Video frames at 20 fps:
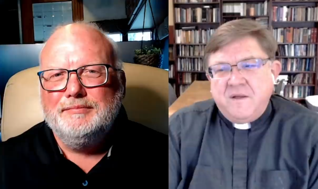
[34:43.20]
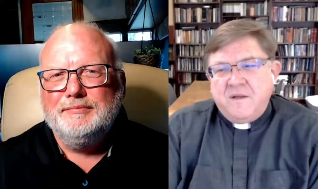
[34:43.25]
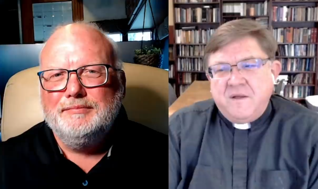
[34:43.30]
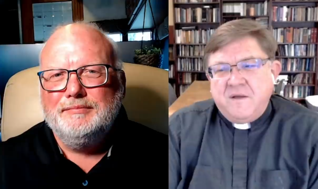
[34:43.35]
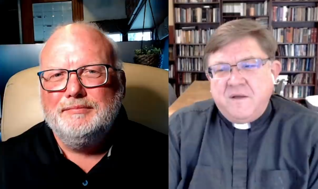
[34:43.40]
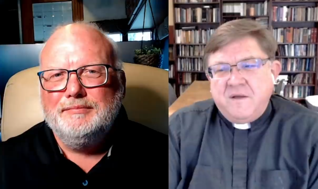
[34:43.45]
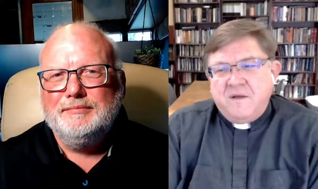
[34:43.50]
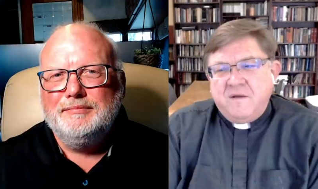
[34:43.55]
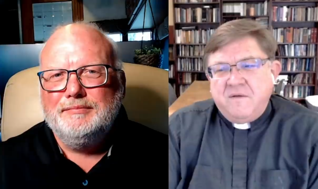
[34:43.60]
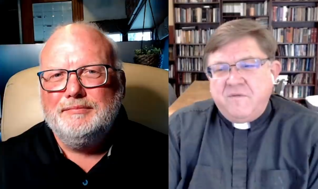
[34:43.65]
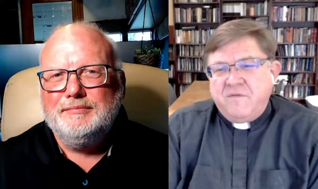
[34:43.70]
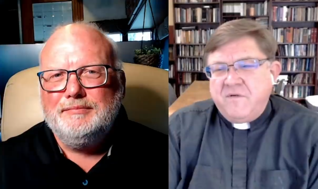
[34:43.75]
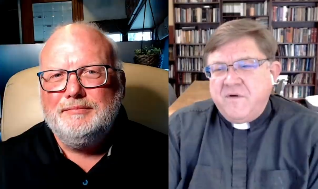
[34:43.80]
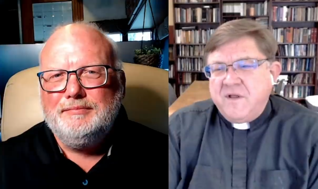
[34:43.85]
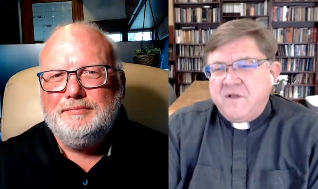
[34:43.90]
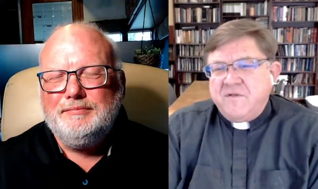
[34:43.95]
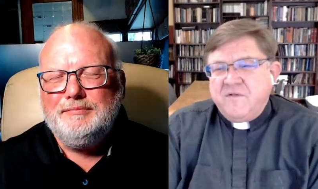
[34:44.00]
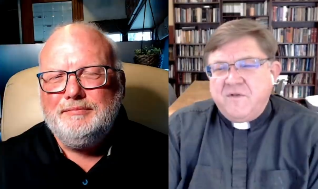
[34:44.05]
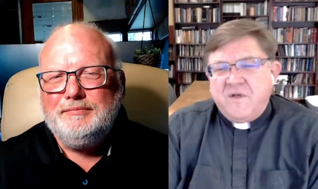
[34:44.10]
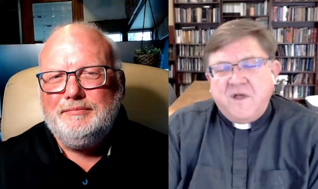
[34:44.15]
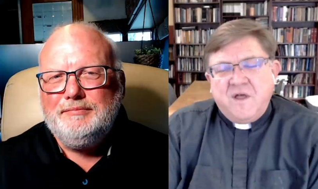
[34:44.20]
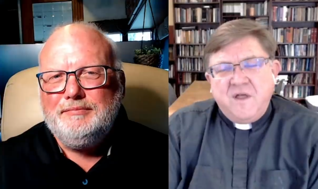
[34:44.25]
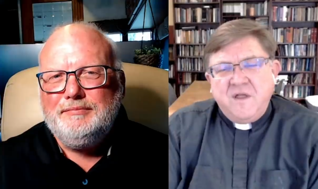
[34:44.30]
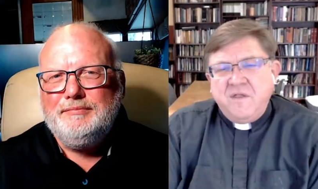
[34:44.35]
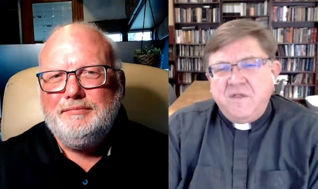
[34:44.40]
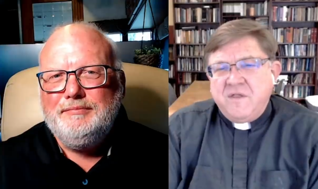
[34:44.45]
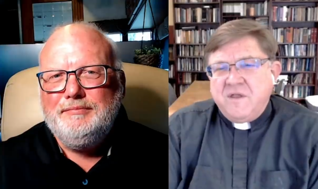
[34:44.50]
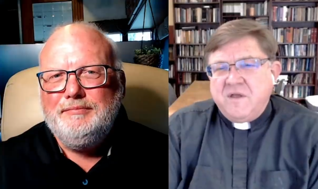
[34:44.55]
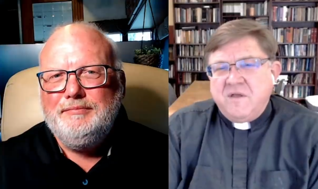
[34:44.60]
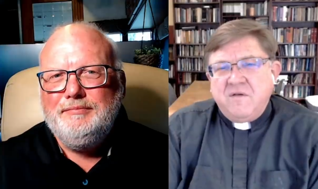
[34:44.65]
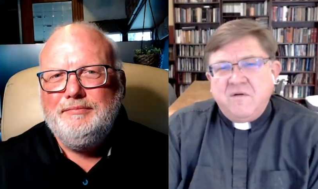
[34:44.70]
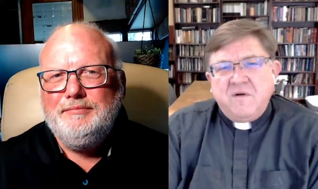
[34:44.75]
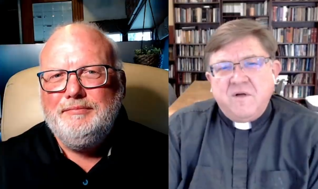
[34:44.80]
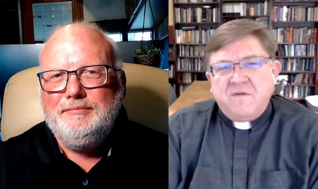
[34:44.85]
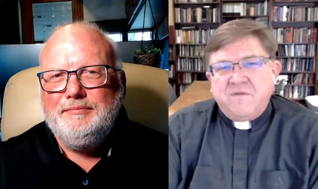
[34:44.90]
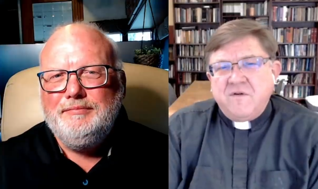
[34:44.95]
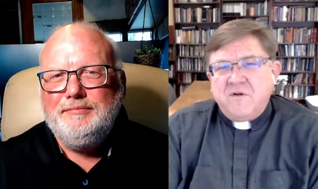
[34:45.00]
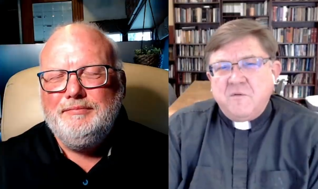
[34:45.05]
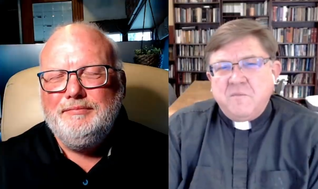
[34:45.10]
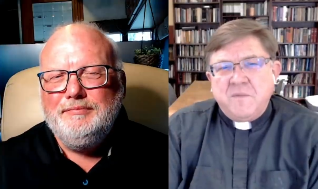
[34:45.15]
Speaker 1: friends, I think you have no
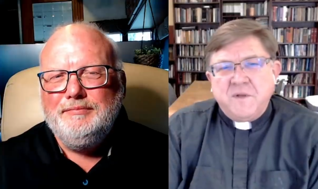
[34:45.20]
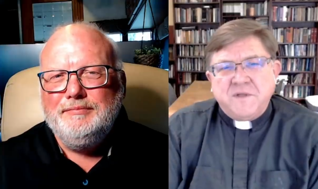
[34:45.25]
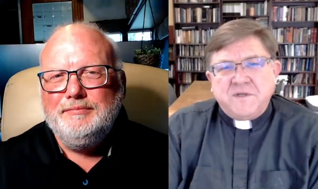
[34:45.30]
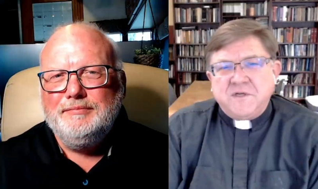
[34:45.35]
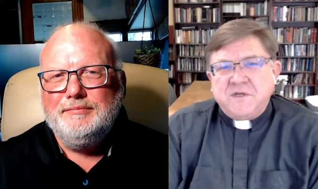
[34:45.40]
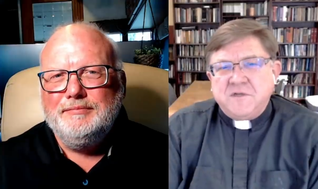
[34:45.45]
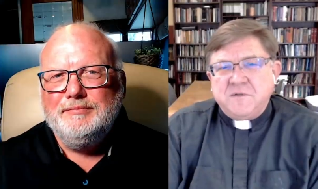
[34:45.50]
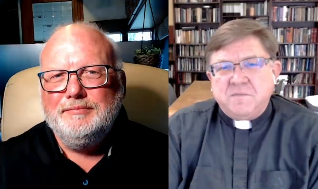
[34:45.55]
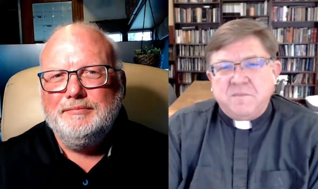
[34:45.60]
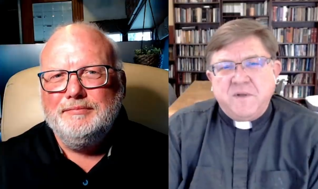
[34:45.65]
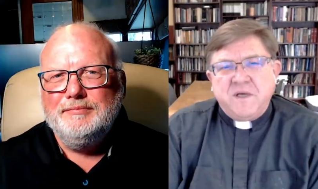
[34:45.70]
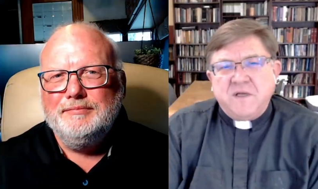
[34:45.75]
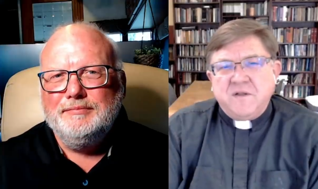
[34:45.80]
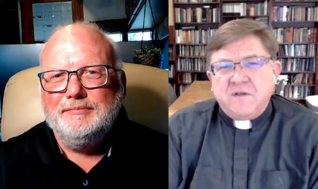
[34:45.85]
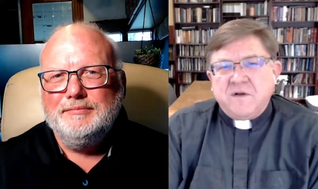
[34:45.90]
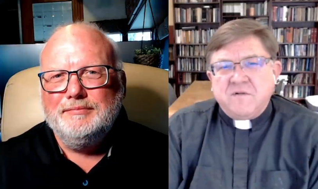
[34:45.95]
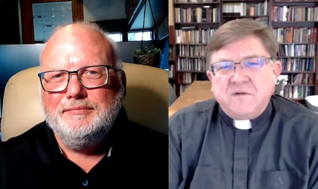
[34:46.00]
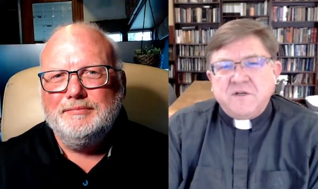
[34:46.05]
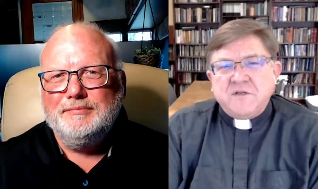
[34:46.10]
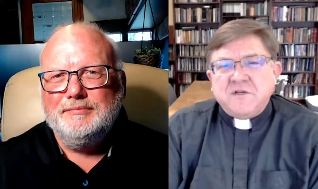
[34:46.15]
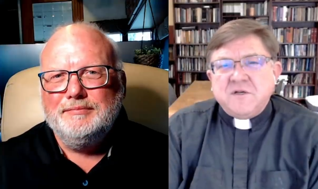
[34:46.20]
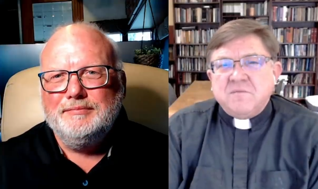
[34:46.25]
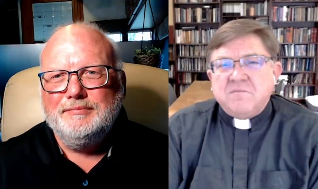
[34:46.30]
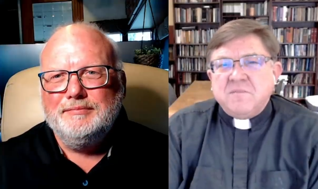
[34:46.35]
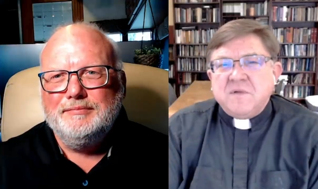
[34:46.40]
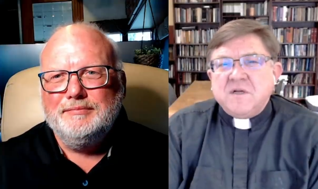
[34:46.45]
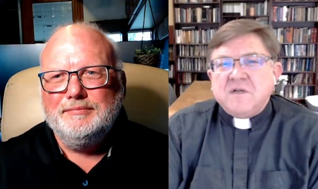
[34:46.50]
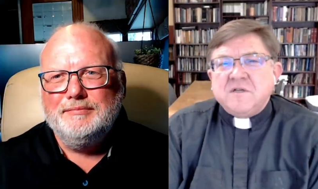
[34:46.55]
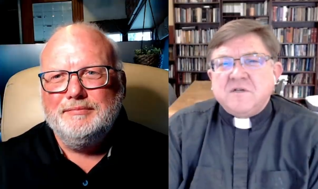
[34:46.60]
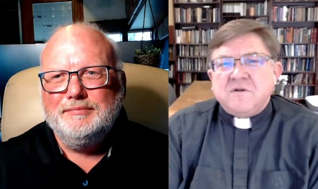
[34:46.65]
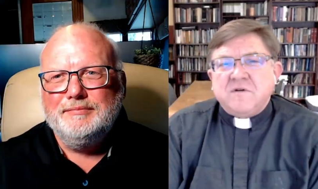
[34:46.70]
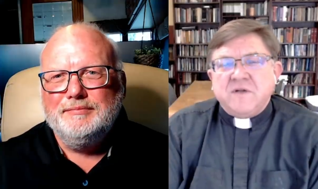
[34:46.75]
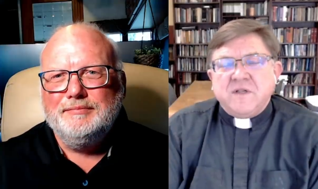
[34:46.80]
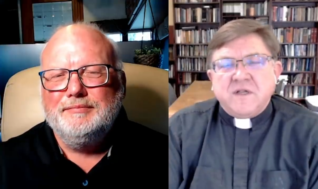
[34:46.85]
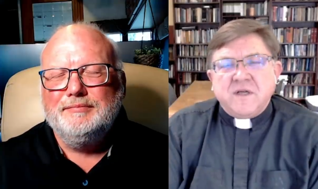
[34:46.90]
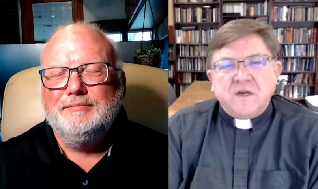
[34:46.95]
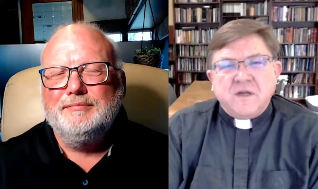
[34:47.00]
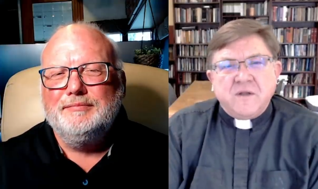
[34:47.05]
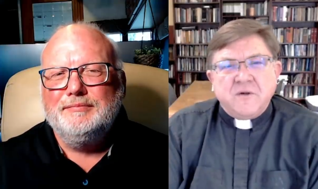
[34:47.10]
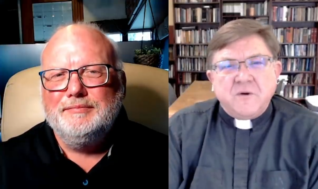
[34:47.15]
business being in the Christian ministry, let alone
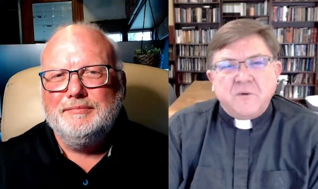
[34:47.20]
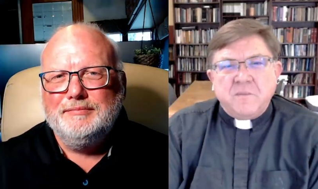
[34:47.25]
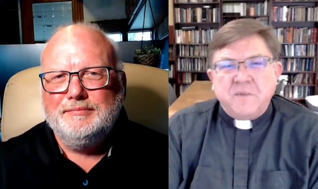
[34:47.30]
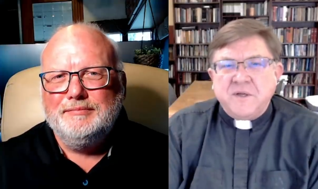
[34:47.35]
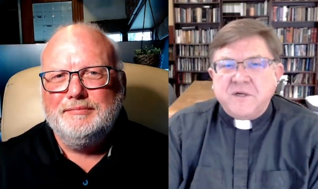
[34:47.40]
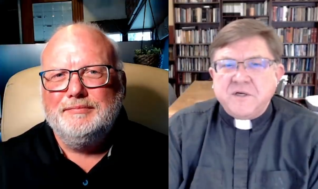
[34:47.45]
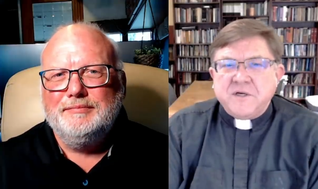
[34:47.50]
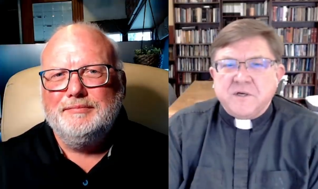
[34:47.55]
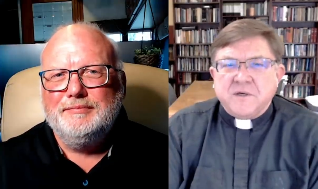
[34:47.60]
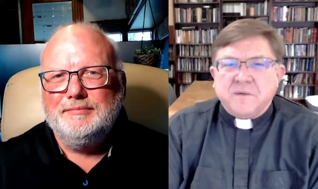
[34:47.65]
a bishop.